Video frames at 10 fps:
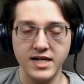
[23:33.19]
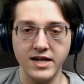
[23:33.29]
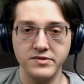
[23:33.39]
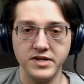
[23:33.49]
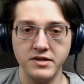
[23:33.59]

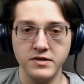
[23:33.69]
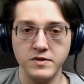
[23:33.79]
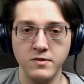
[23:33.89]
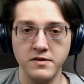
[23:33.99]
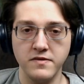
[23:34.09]
Now
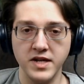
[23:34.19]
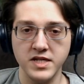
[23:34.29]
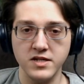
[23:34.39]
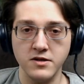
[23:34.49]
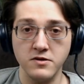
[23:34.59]
here's where
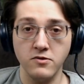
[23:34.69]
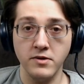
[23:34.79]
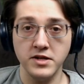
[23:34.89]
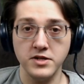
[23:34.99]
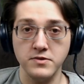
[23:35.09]
things are
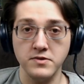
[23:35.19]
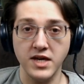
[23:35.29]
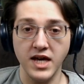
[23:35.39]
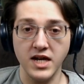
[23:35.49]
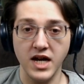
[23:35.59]
going to
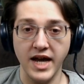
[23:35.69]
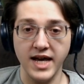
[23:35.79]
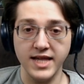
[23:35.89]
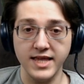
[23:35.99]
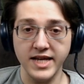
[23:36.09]
get
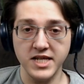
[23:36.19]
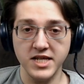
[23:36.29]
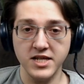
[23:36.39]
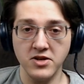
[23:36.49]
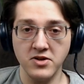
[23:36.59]
a
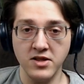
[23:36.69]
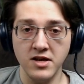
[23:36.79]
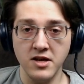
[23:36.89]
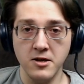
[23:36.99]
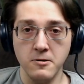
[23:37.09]
little
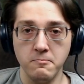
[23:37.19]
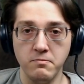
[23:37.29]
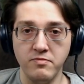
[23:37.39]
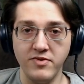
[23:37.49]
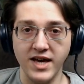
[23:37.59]

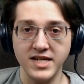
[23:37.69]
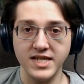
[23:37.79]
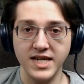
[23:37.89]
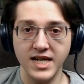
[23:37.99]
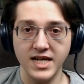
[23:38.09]

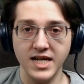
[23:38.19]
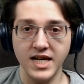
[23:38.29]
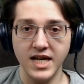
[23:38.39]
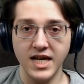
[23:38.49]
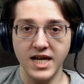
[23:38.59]
bit
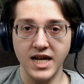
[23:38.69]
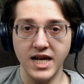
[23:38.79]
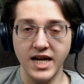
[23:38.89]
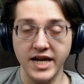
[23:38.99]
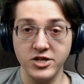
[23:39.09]

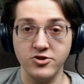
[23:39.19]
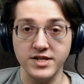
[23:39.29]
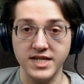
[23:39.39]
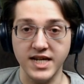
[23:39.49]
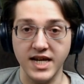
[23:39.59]

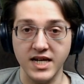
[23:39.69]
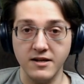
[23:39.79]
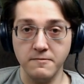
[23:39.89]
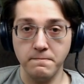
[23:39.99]
interesting.